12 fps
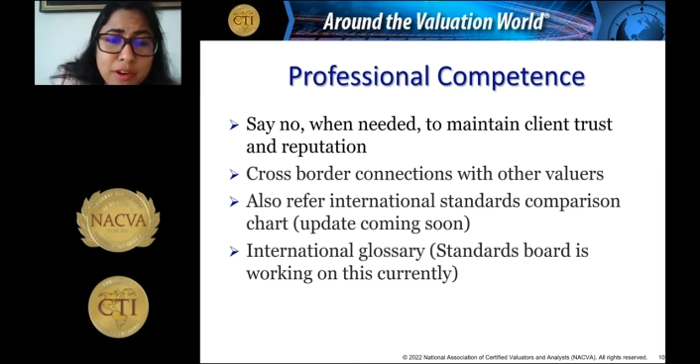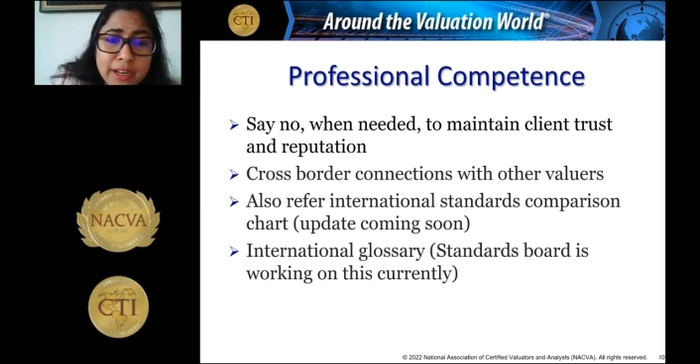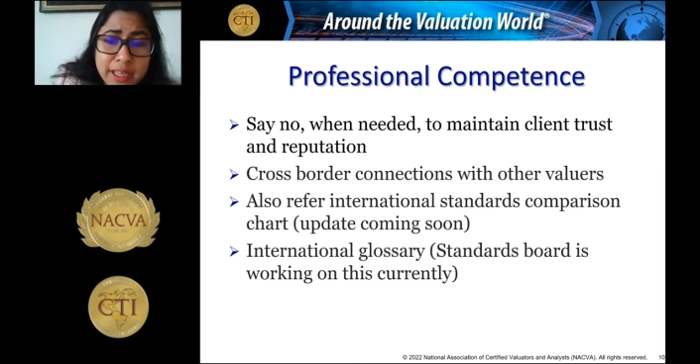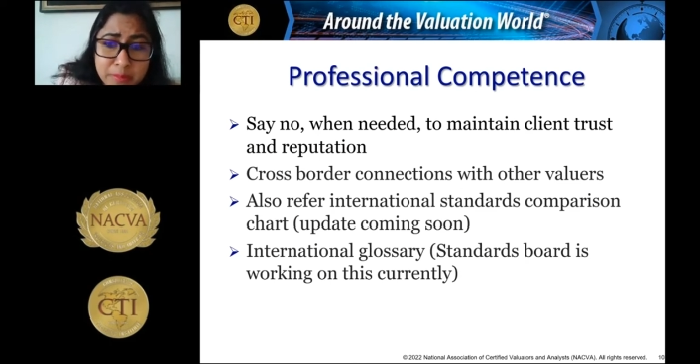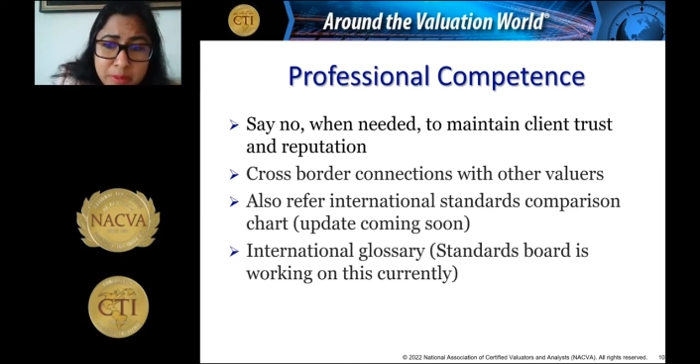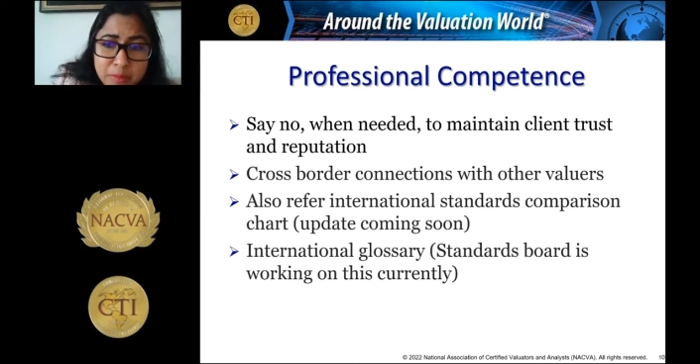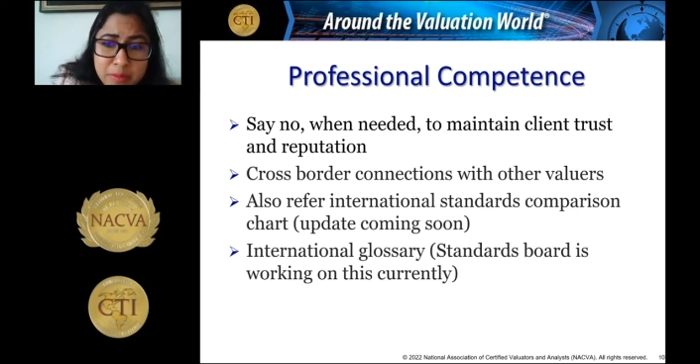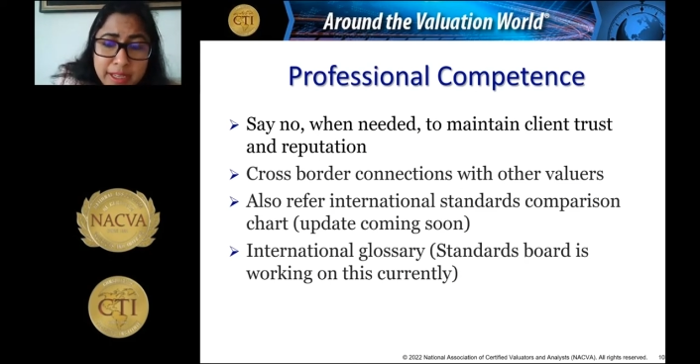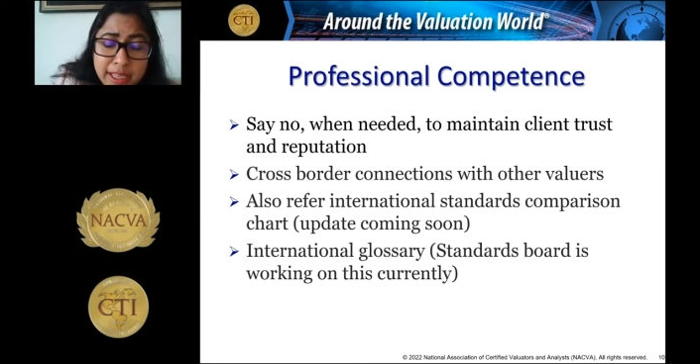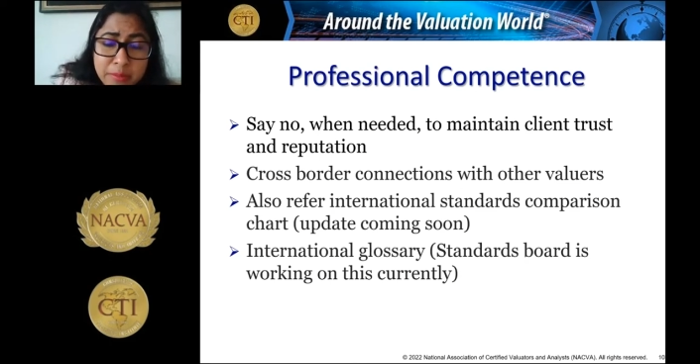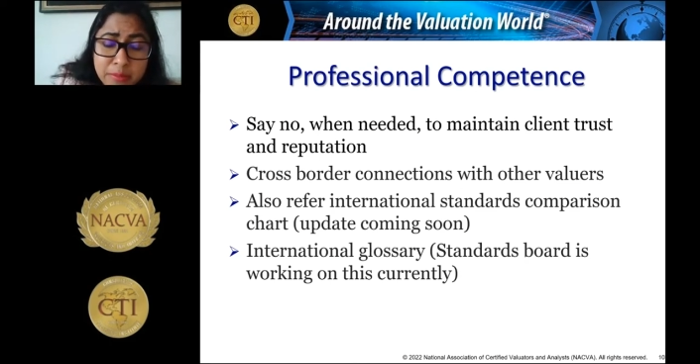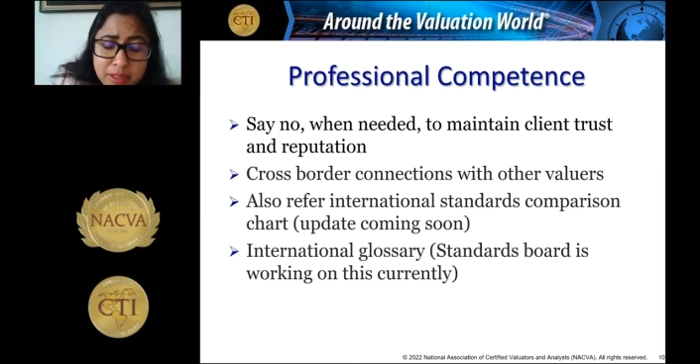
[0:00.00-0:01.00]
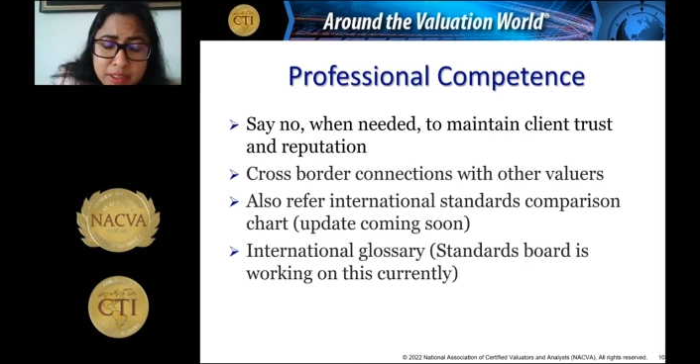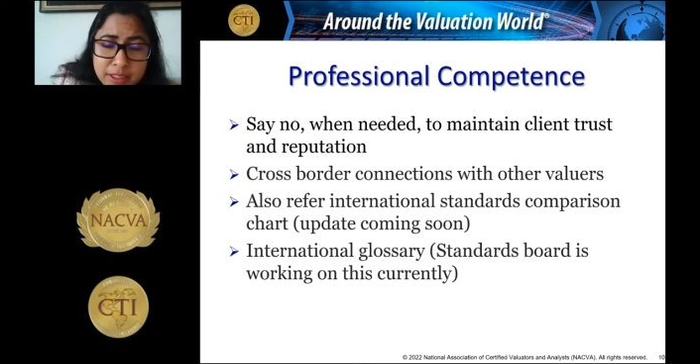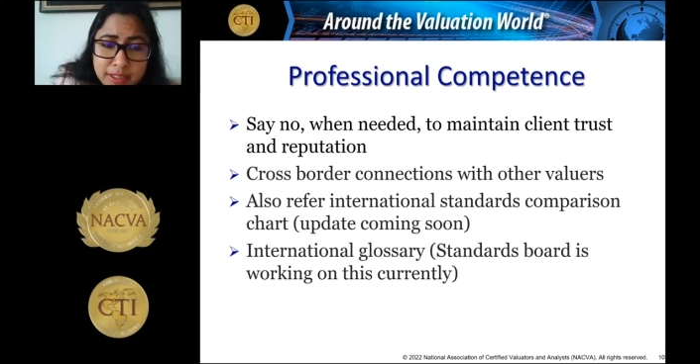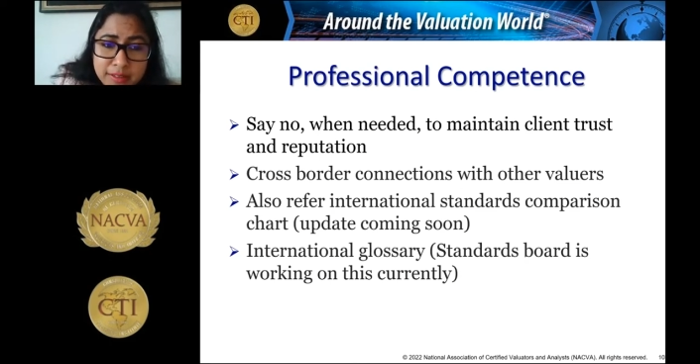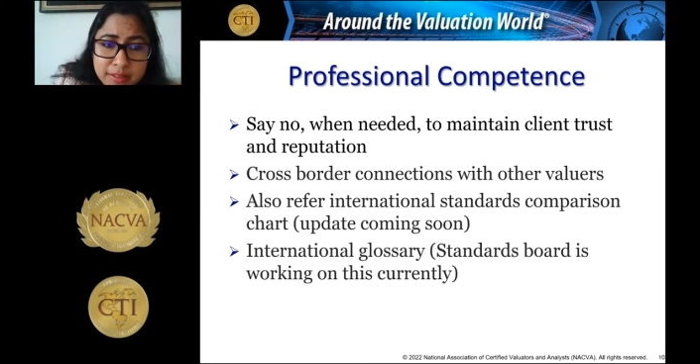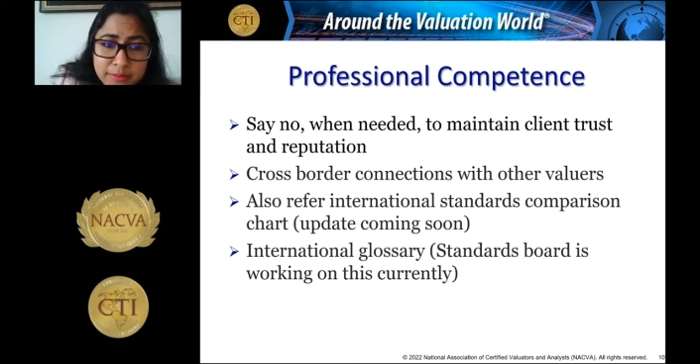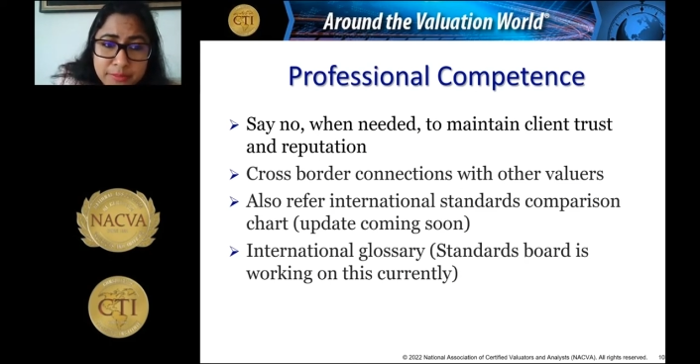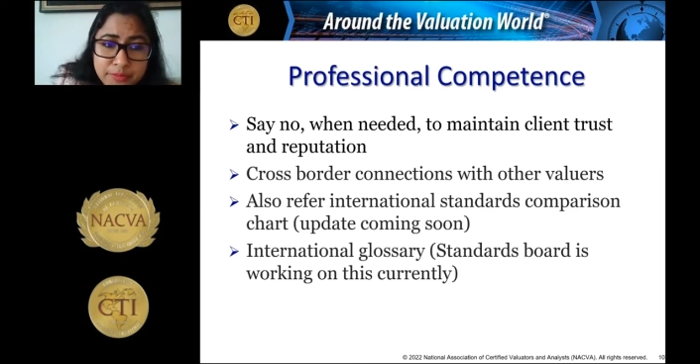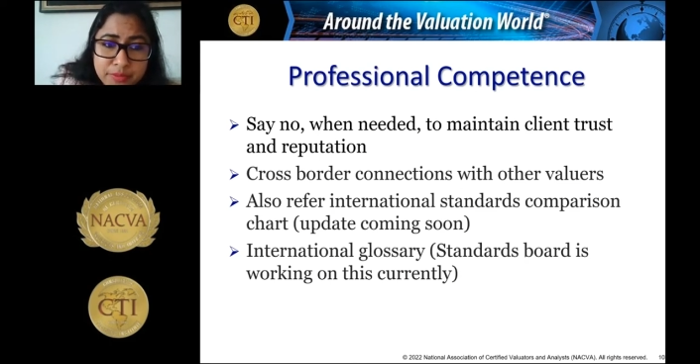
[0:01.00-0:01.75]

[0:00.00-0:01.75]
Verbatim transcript: our ab- abilities.